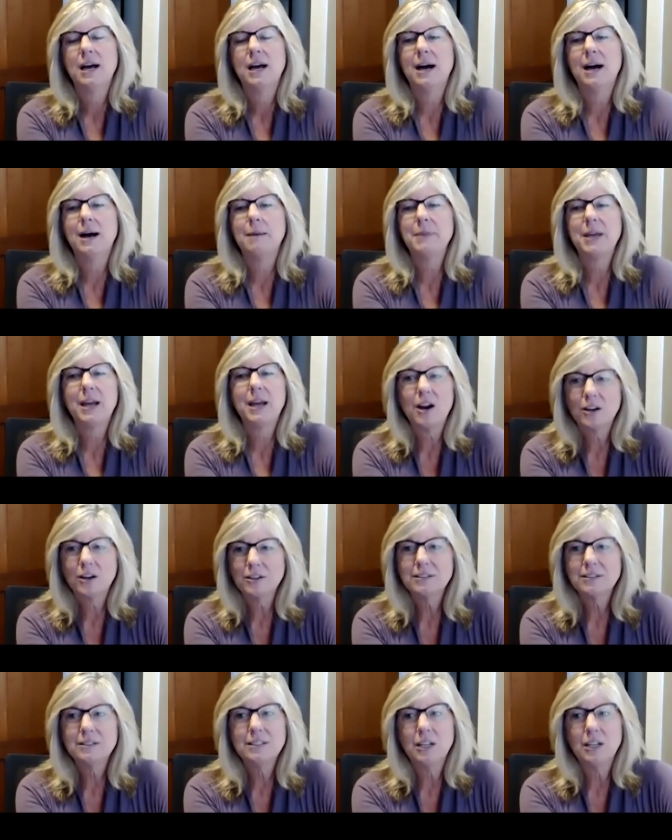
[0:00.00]
um, they
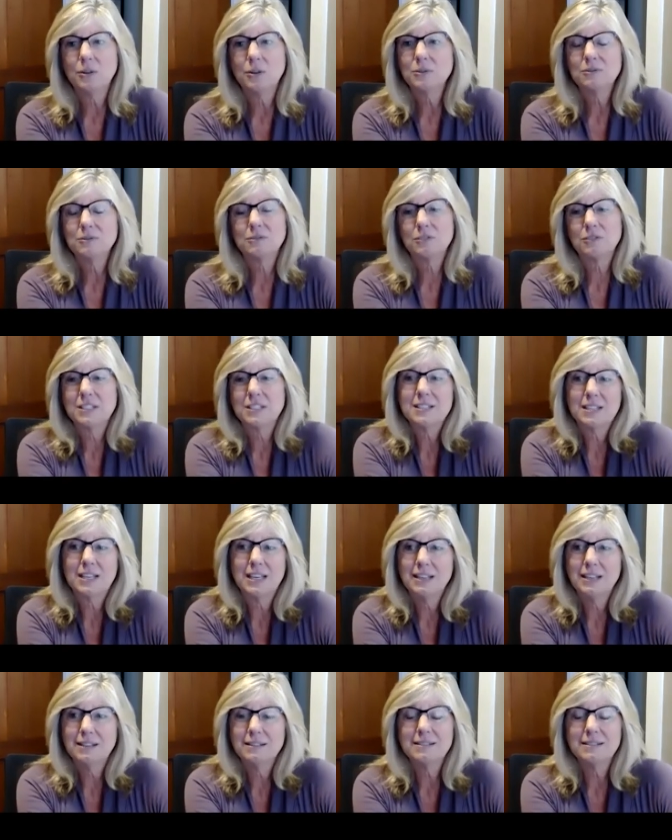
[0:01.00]
are, you know,
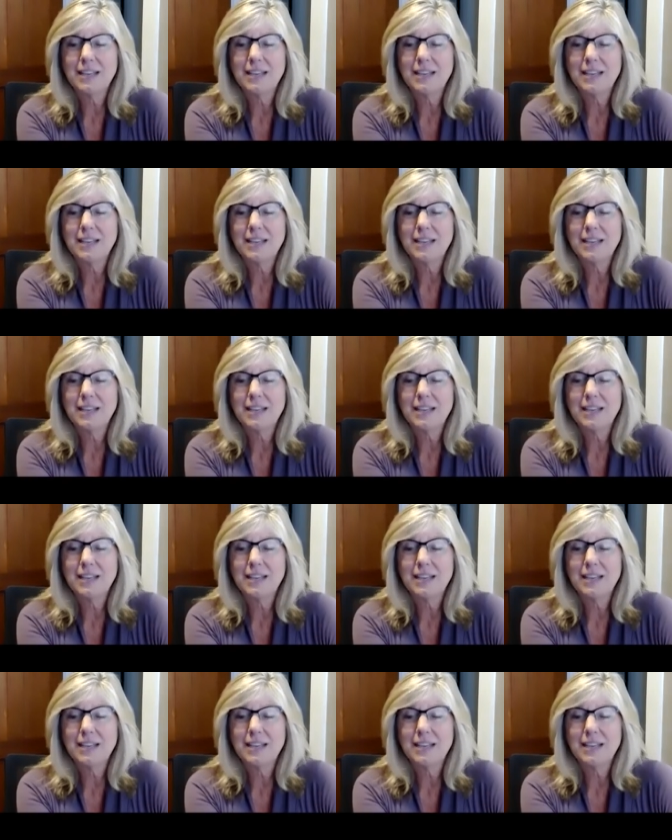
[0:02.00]
risking,